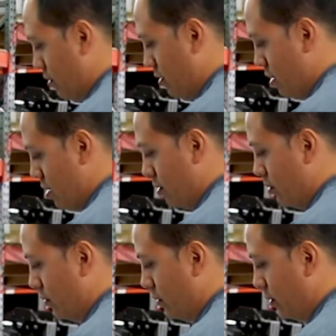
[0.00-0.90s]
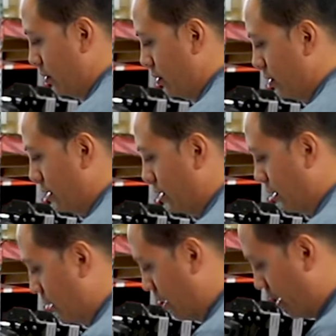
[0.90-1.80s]
Okay, so once you take the
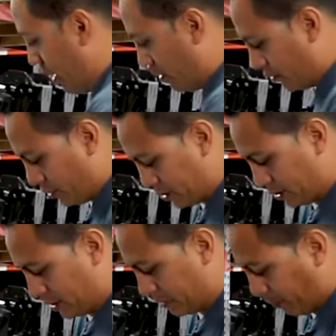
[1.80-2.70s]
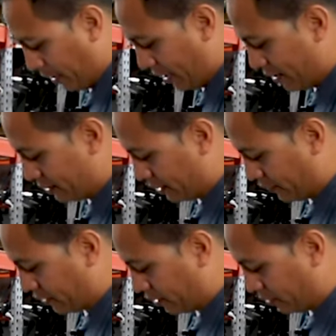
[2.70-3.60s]
nut out, you see the splines, everything